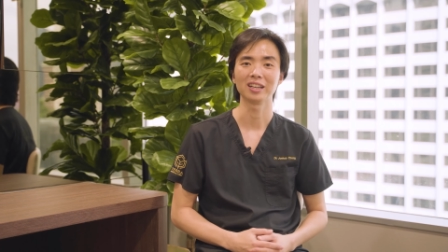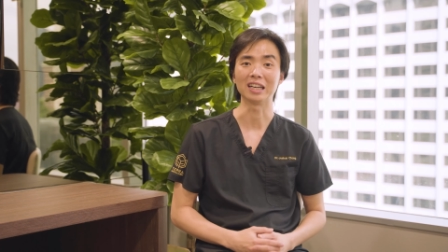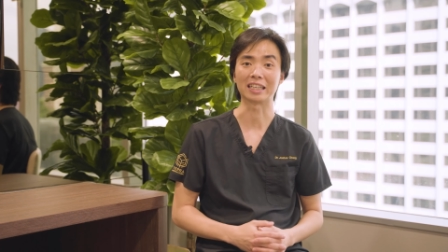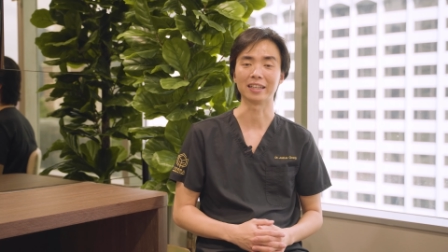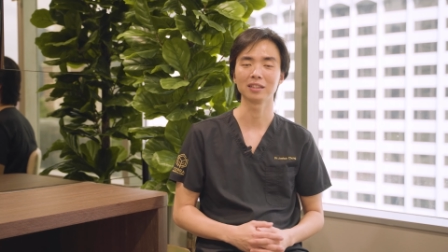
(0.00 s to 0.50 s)

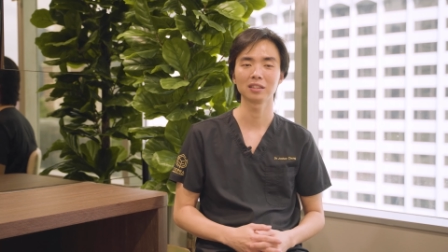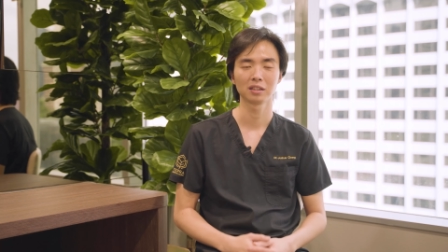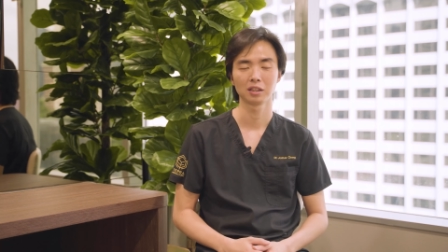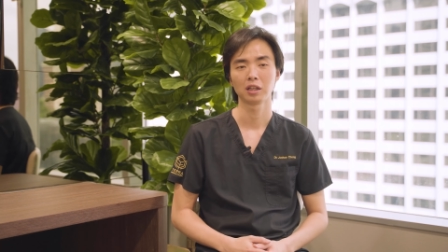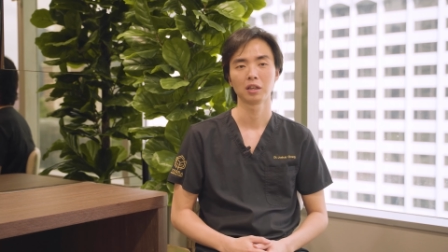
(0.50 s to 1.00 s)
Again,
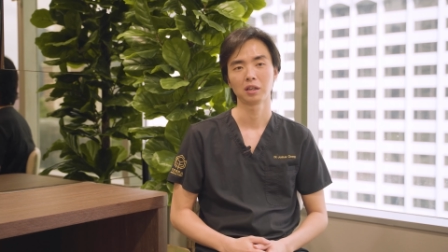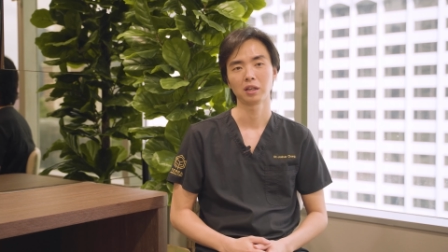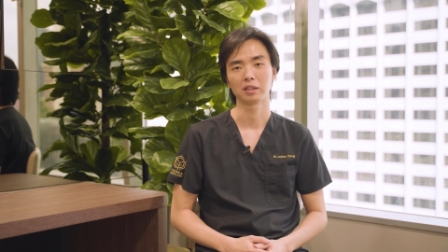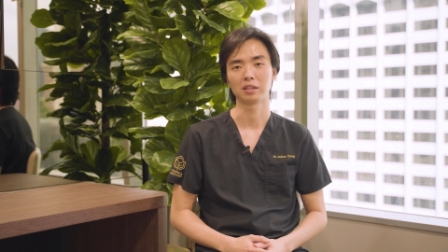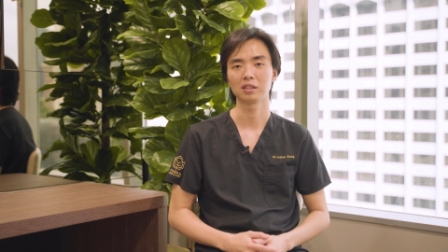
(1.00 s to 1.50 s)

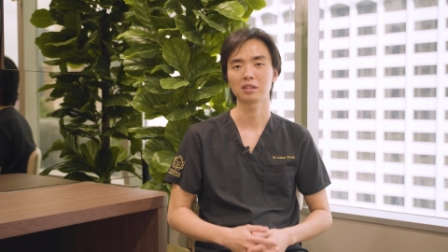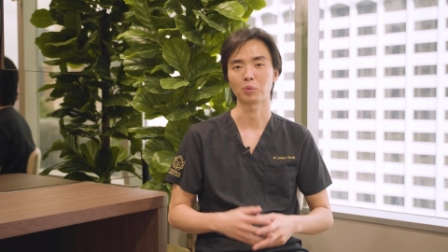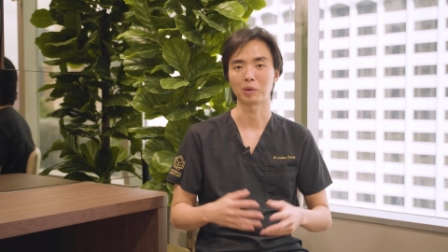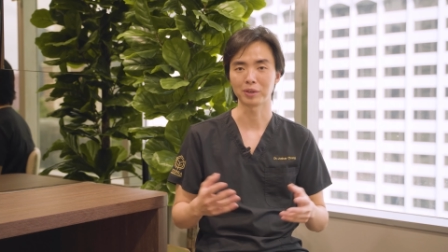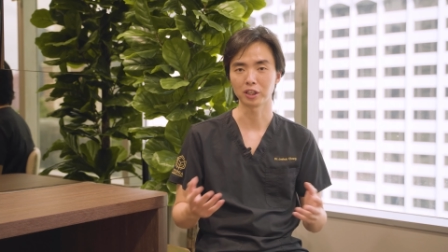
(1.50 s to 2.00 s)
this
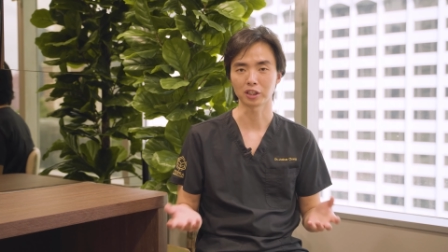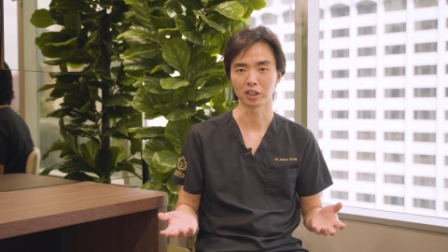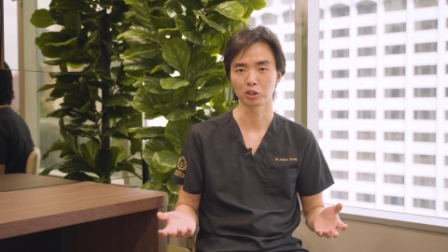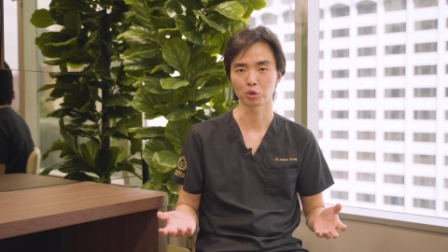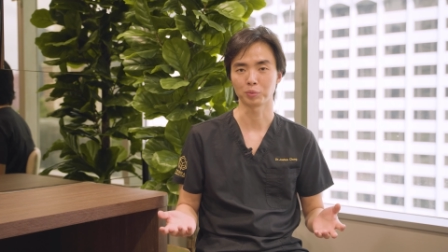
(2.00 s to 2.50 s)
one minute
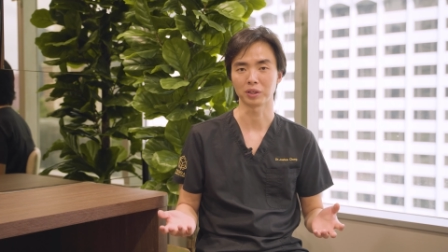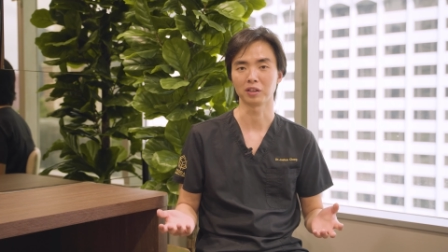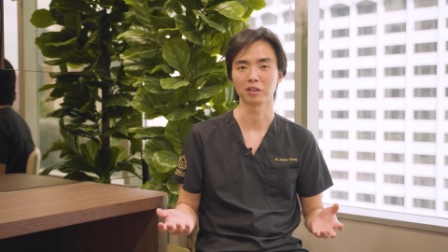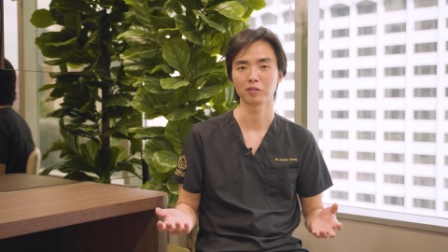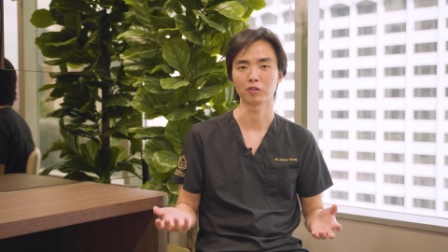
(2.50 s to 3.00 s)
challenge will
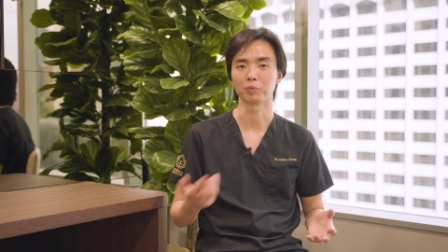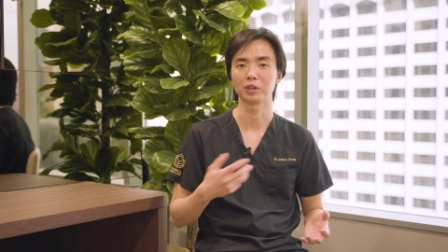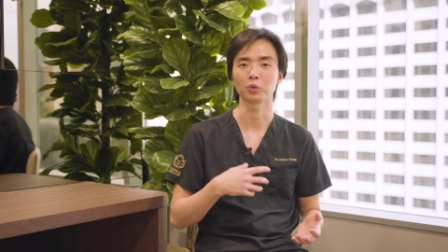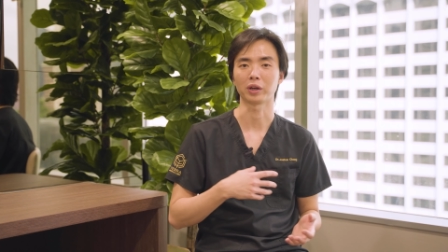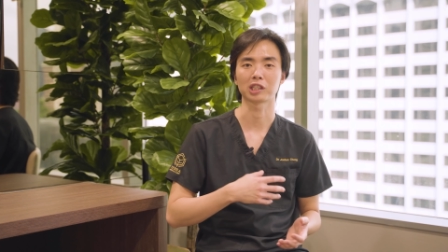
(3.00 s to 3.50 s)
be for
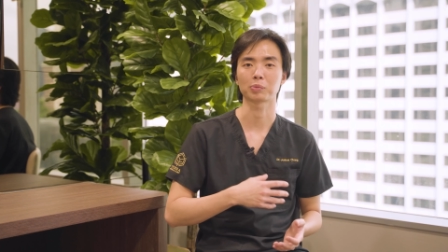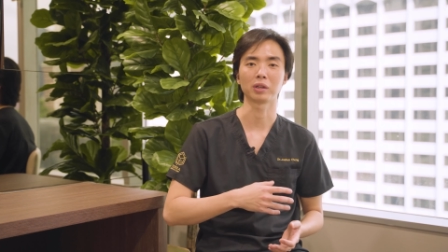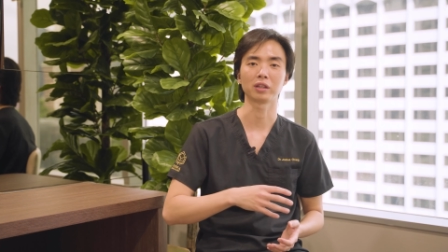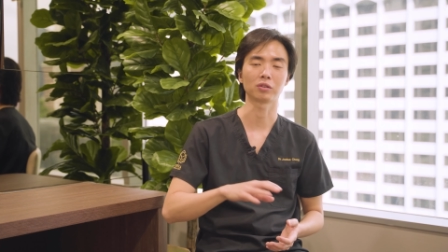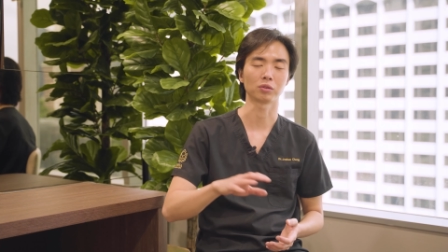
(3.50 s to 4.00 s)
me to
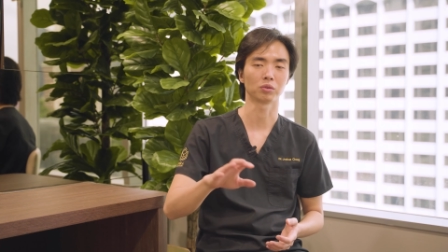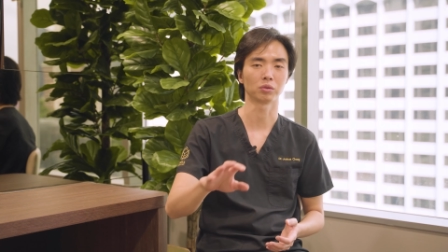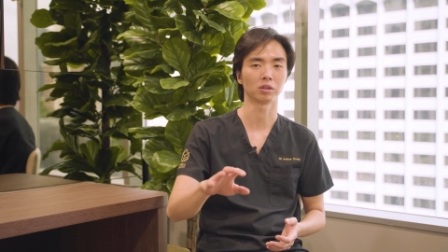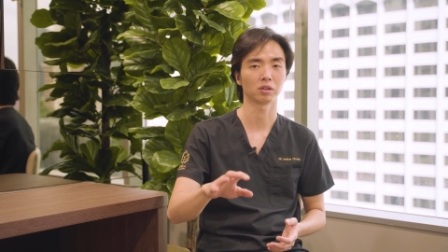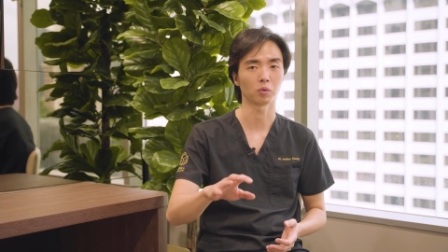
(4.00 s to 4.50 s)
explain to
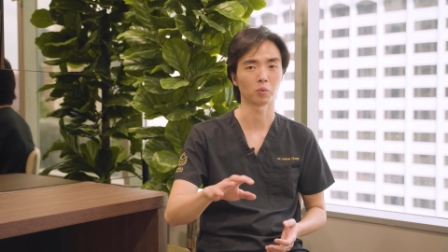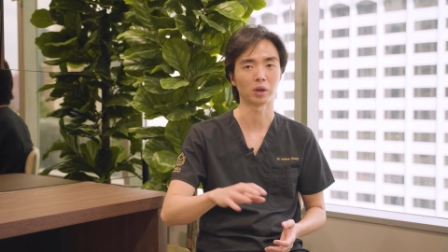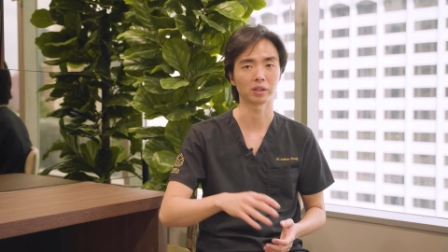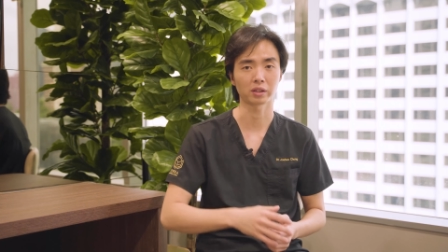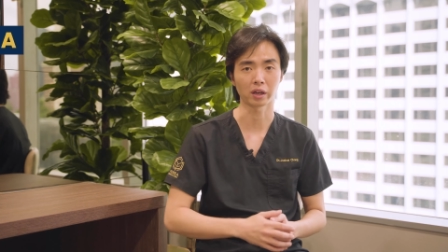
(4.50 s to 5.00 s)
you
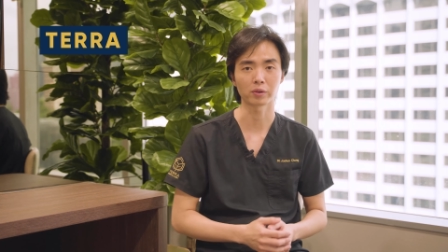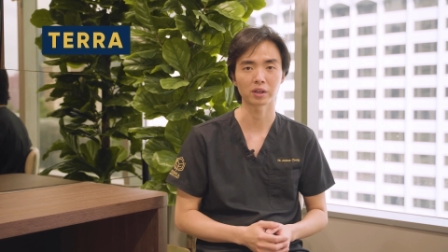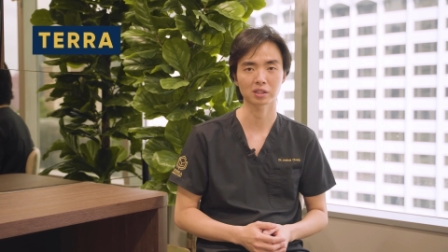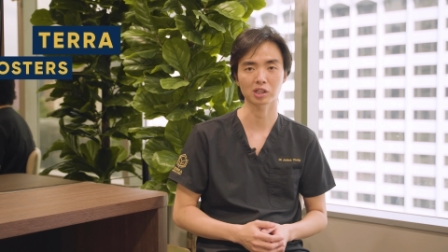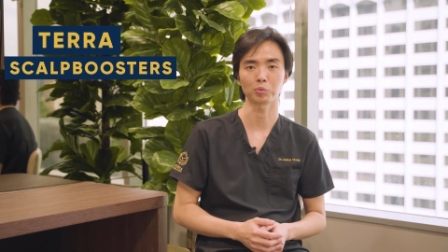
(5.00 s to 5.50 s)
what
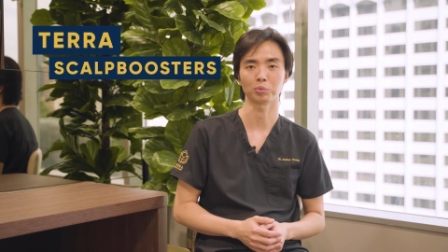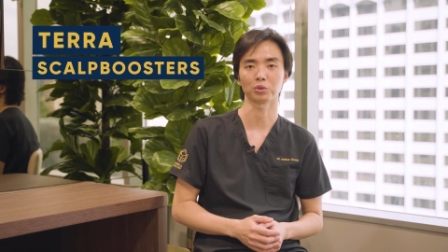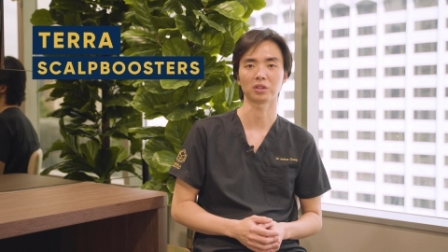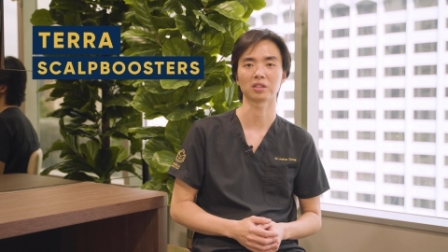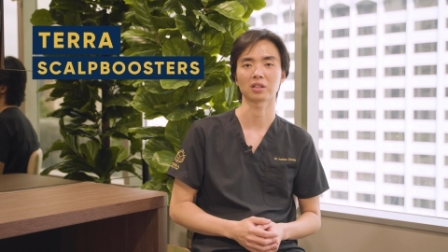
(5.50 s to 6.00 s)
Terra
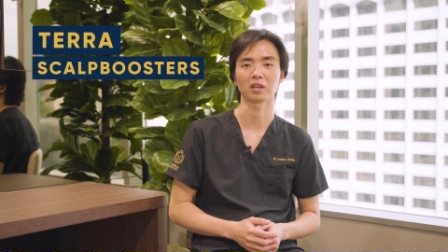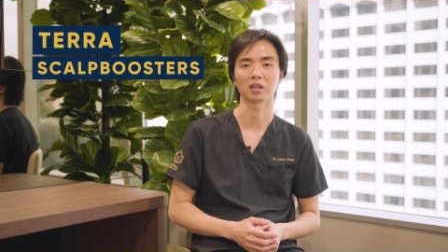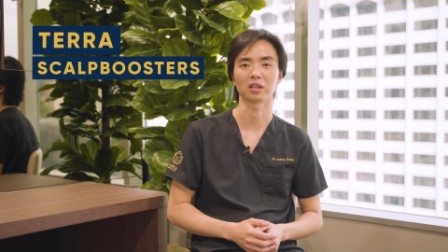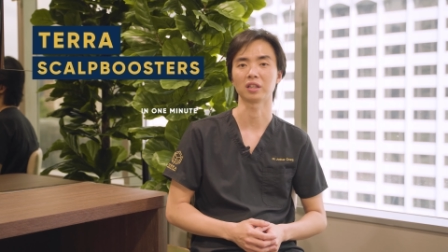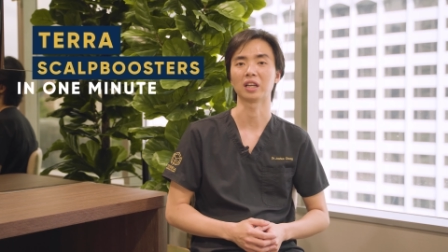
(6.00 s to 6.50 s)
Scalpboosters
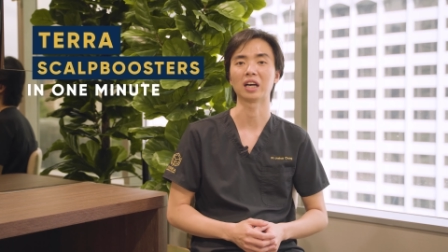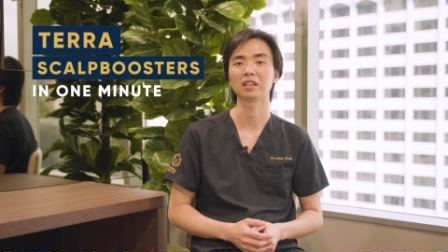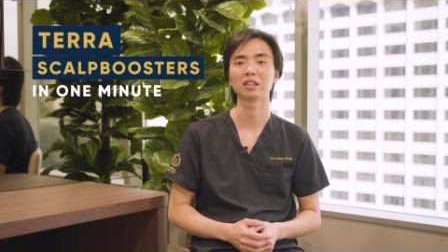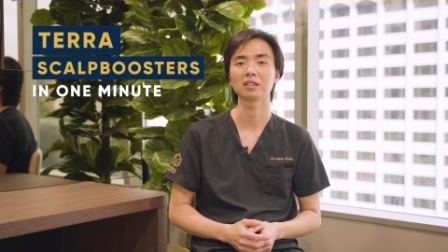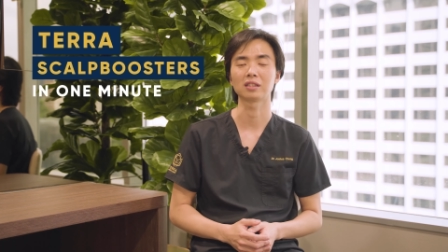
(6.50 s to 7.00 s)
are in
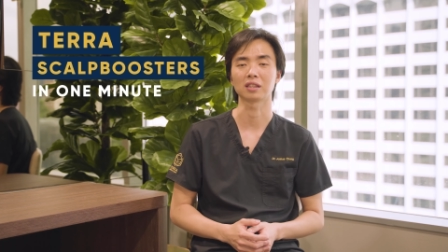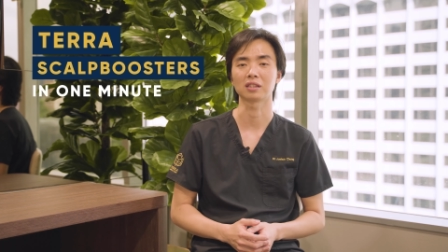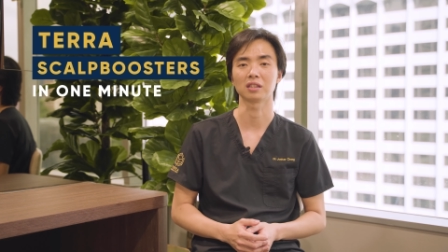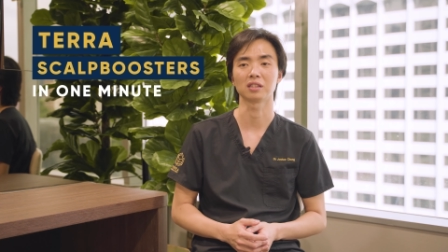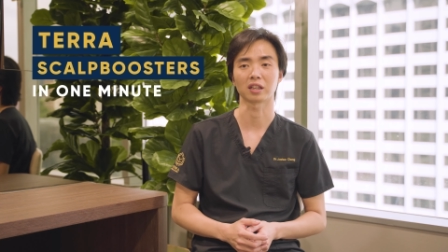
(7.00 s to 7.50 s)
under
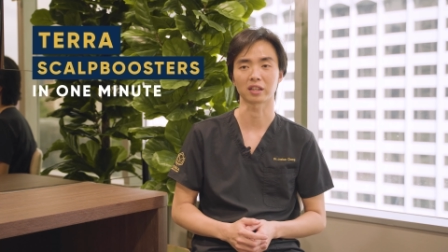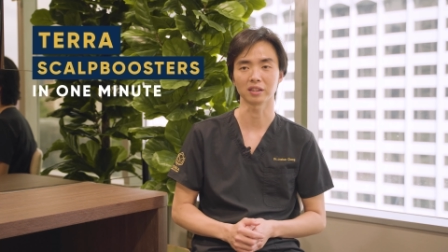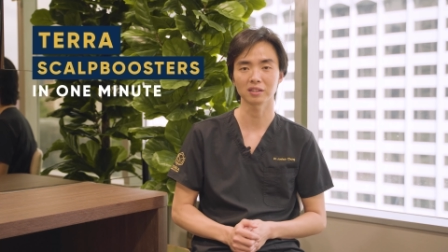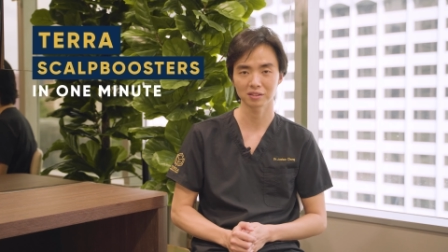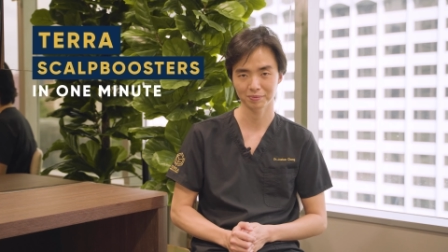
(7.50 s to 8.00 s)
sixty
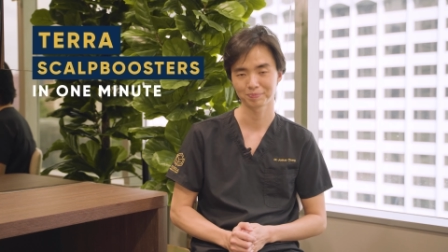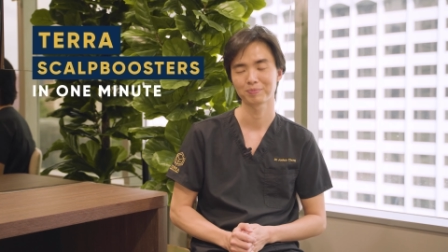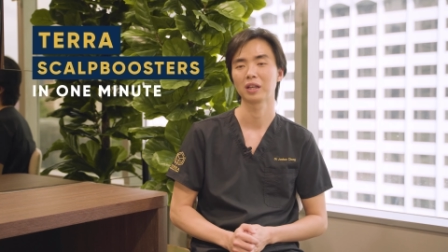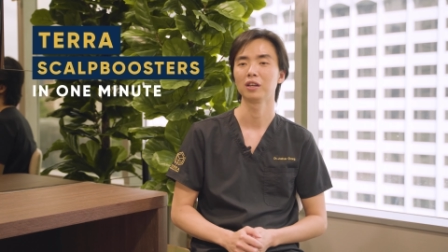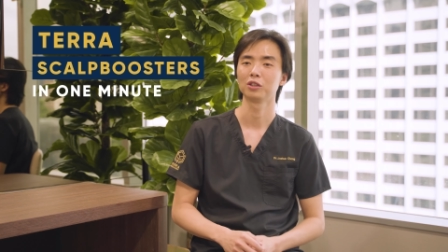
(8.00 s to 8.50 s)
seconds.
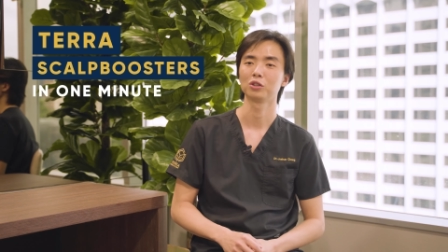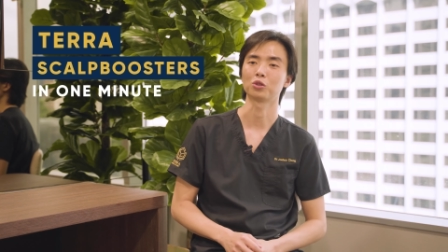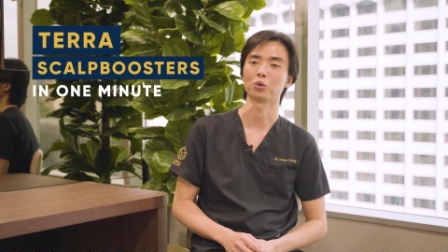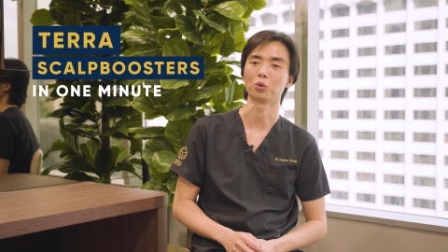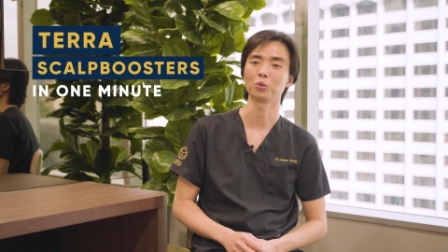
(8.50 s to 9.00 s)

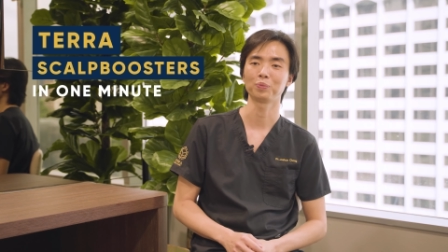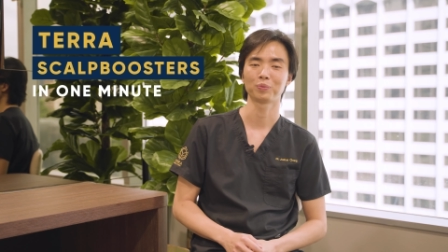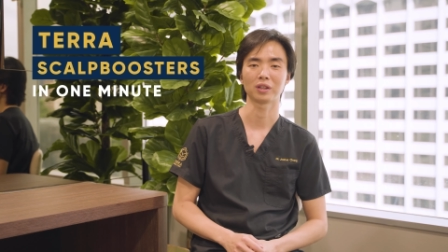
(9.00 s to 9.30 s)
So